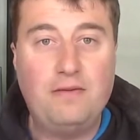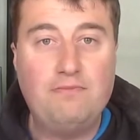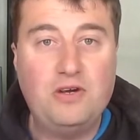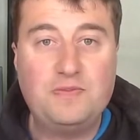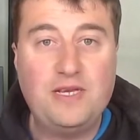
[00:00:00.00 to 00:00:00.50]

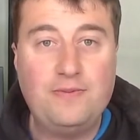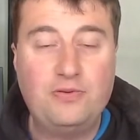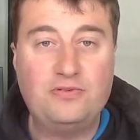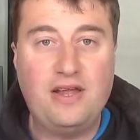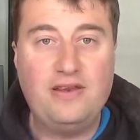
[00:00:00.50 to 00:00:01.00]
most
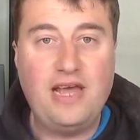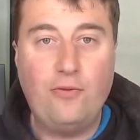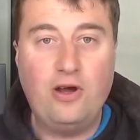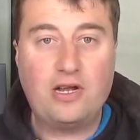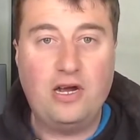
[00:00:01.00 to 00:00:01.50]
people's
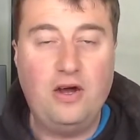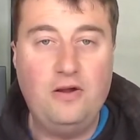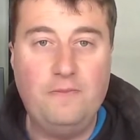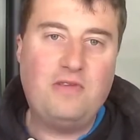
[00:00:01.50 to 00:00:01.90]
network at home.